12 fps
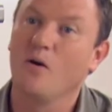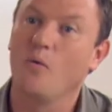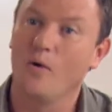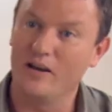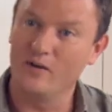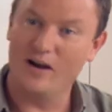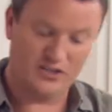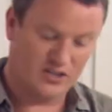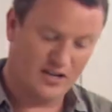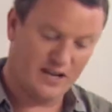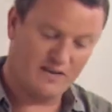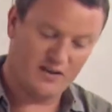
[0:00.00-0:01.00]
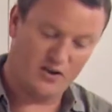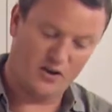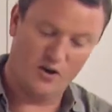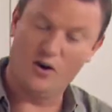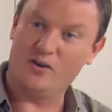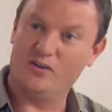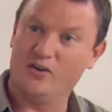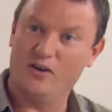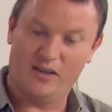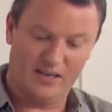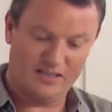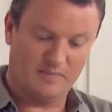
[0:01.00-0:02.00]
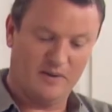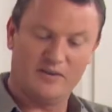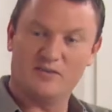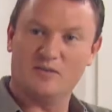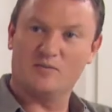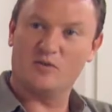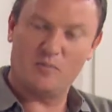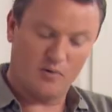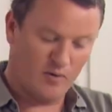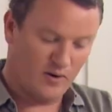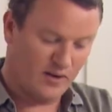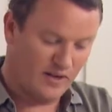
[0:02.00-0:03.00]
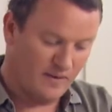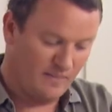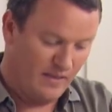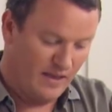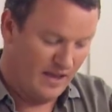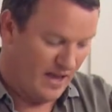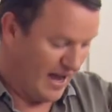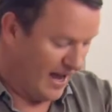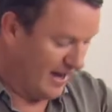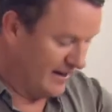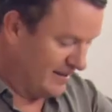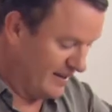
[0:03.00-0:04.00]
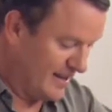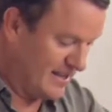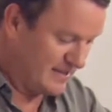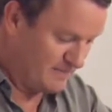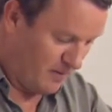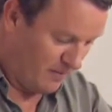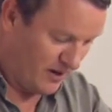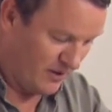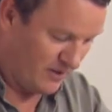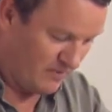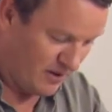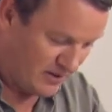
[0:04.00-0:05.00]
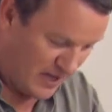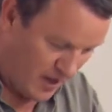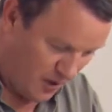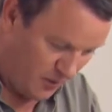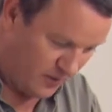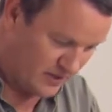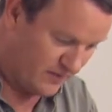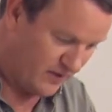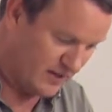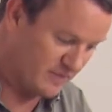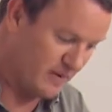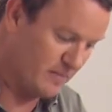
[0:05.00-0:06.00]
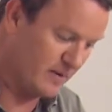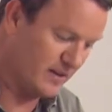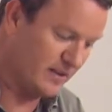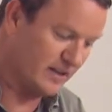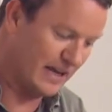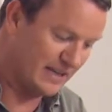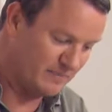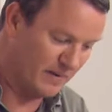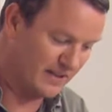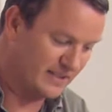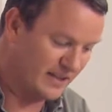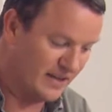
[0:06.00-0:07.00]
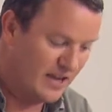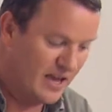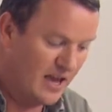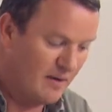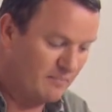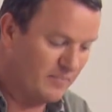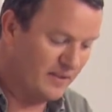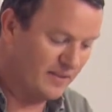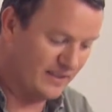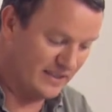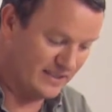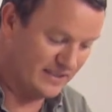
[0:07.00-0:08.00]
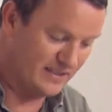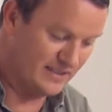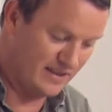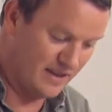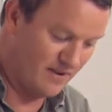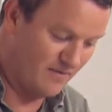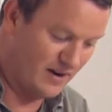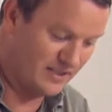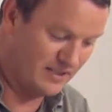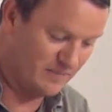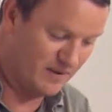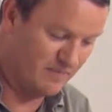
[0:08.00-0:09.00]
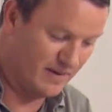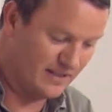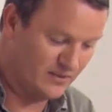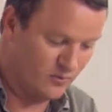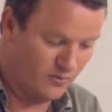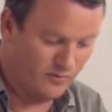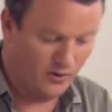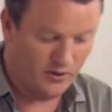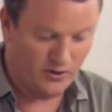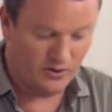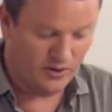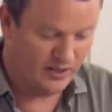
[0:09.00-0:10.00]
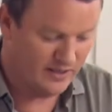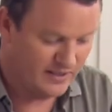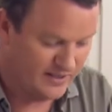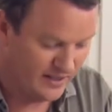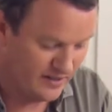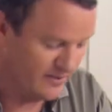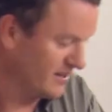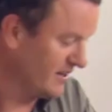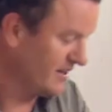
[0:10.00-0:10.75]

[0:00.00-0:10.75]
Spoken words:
when you actually cook the cookie as opposed to sort of pouring it in. And it's probably not the most healthiest of recipe, but it has butter. But this recipe makes an awful lot of cookies, so